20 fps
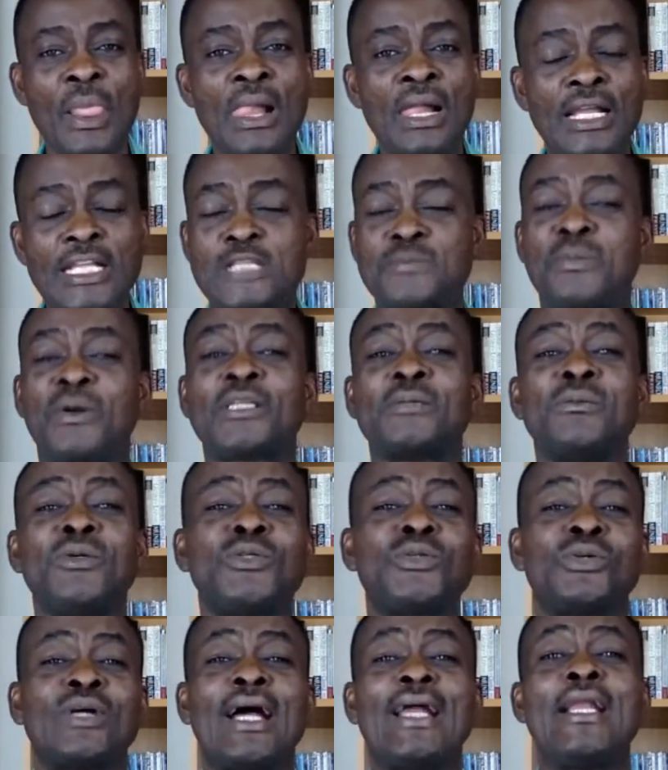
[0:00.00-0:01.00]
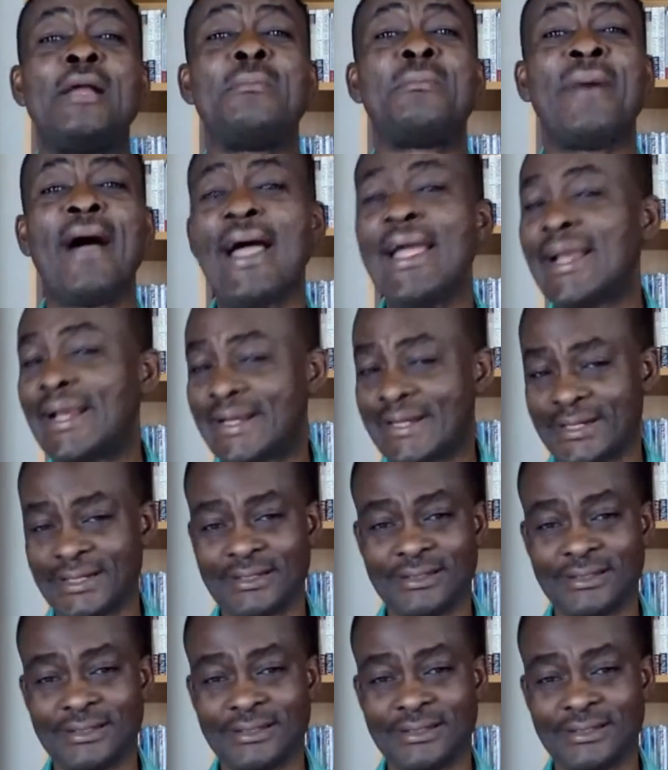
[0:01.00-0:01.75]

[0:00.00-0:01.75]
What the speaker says: It's possible to ride a bike.